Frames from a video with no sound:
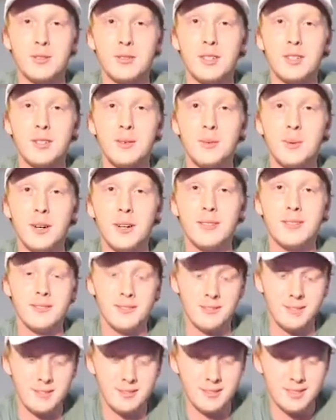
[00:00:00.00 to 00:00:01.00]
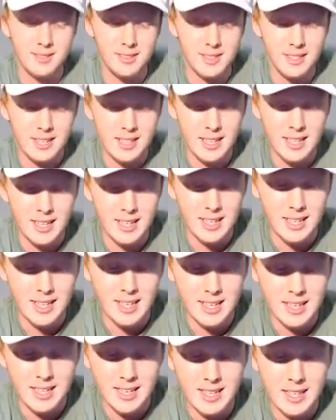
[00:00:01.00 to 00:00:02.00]
Jordan, you won.
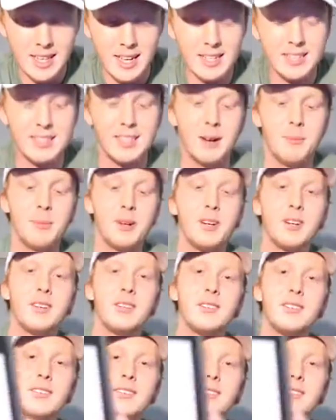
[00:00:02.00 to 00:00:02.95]
Next number.